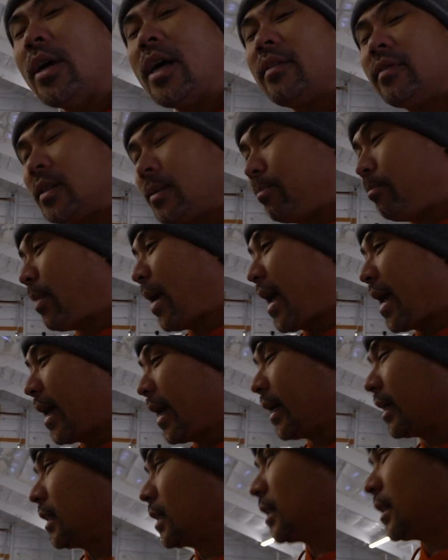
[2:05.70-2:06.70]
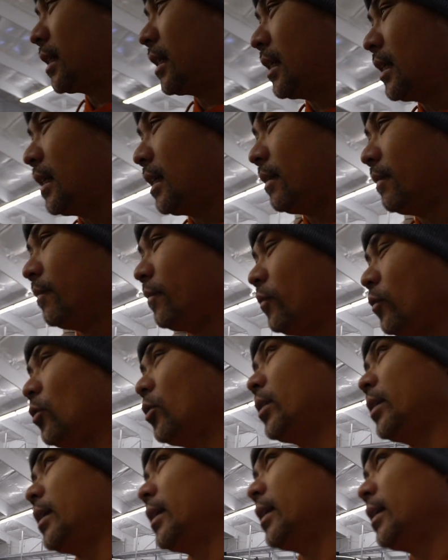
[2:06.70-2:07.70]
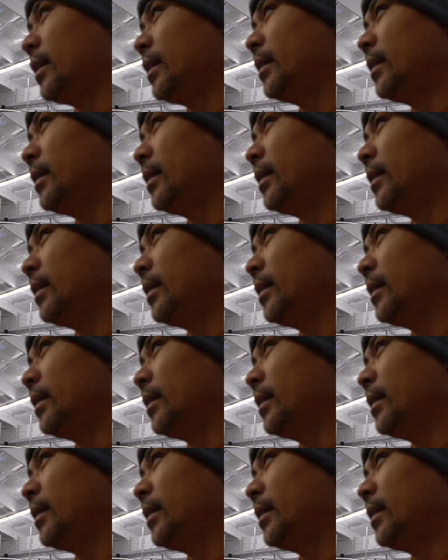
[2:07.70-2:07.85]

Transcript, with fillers: have some bags um, for